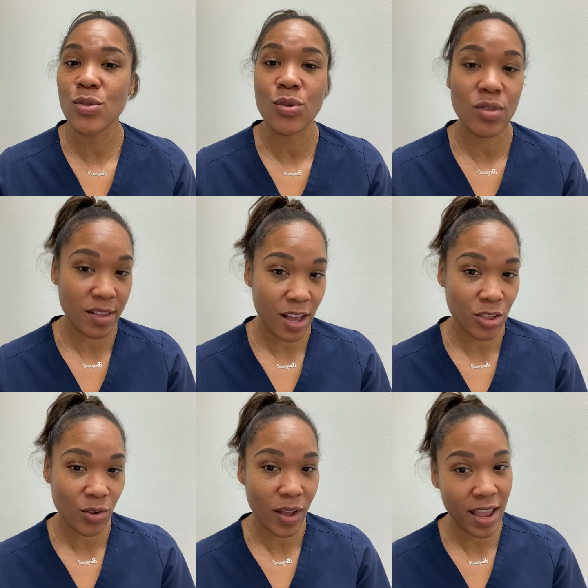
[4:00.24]
to
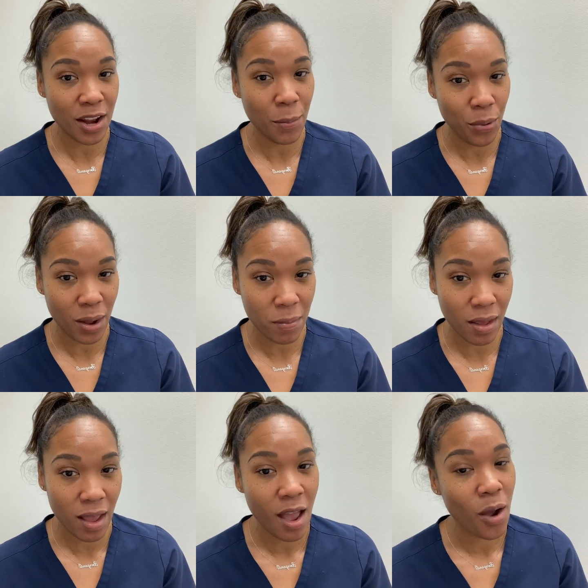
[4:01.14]
schedule an
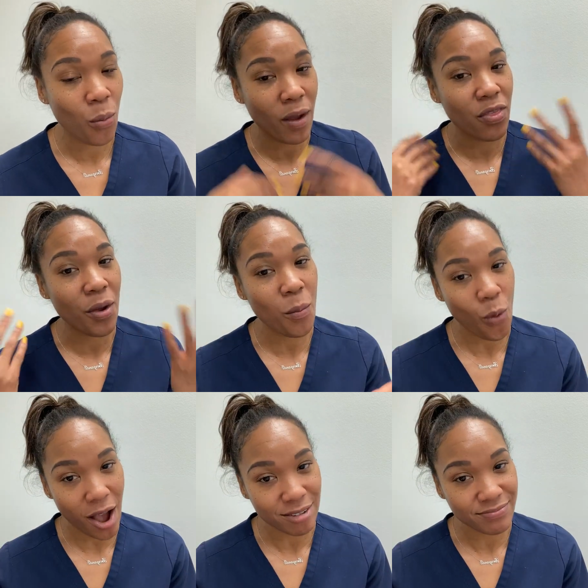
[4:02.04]
appointment with
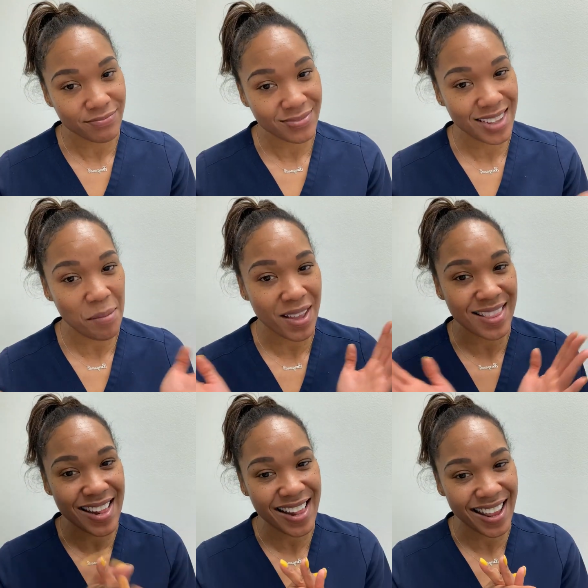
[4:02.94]
moi. Come get
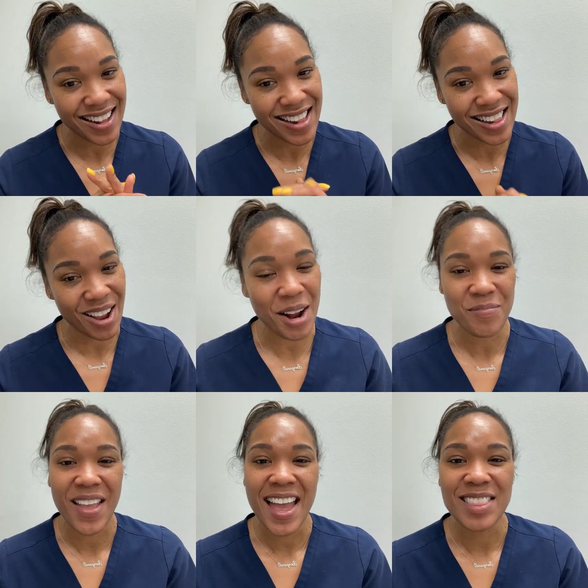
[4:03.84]
these hands. All right.
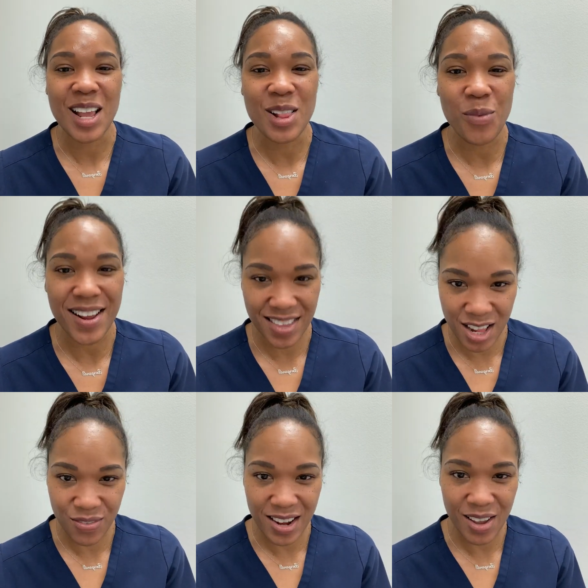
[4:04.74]
Thanks for watching
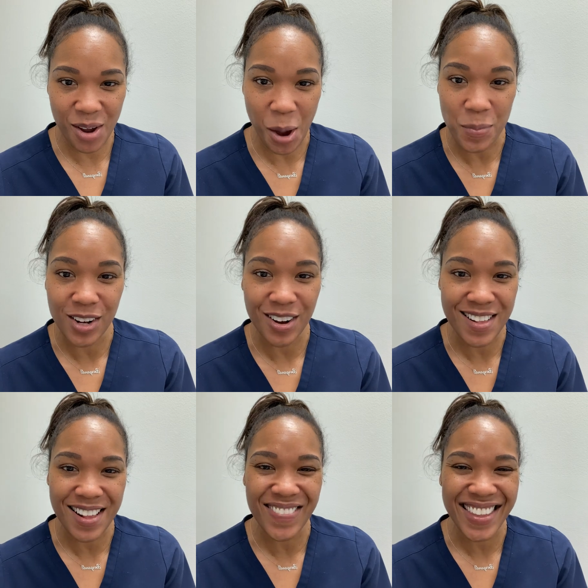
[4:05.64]
this video. I hope you learned
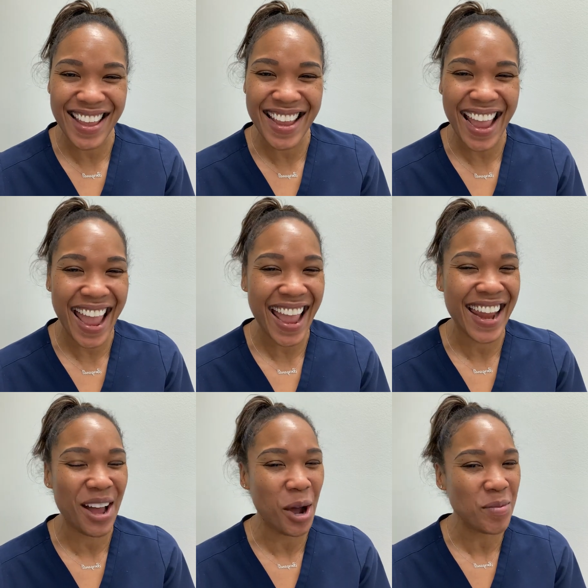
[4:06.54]
something
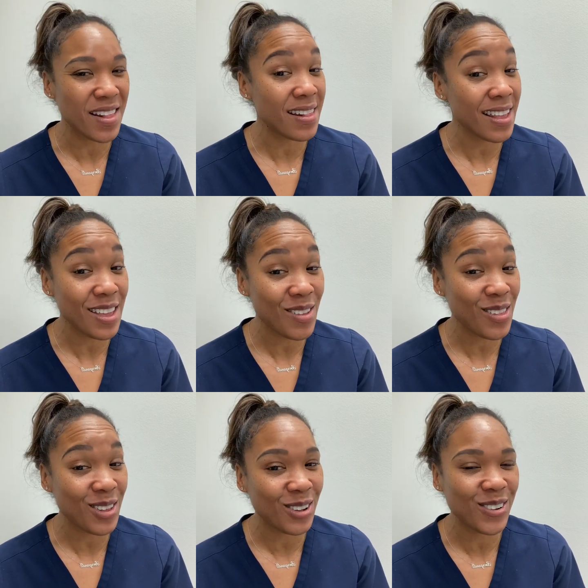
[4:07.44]
and I hope to see you
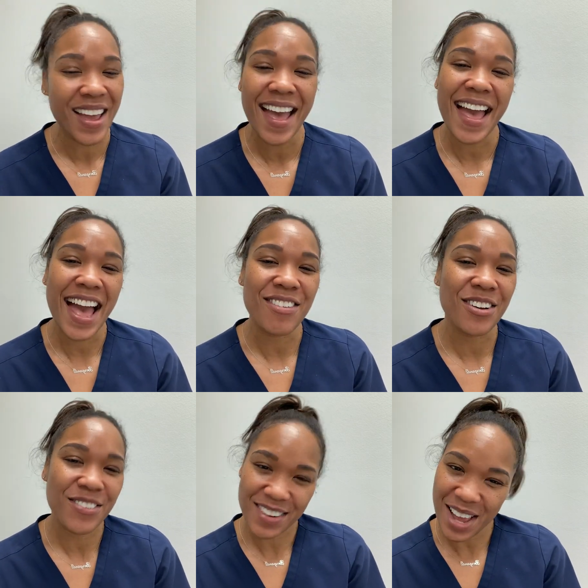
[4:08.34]
soon. Have a
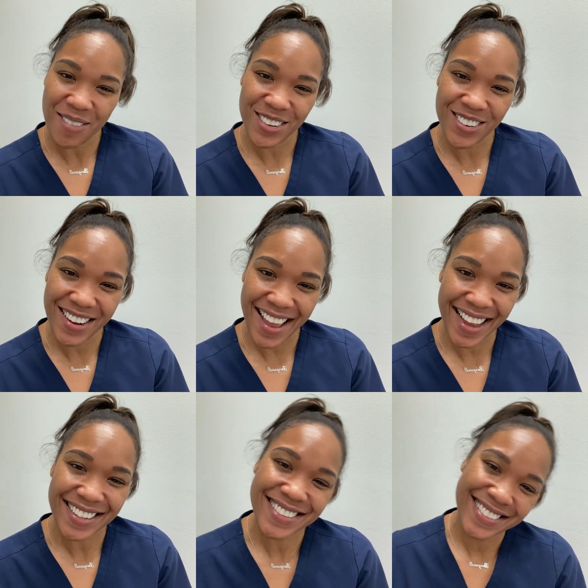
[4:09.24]
phenomenal day.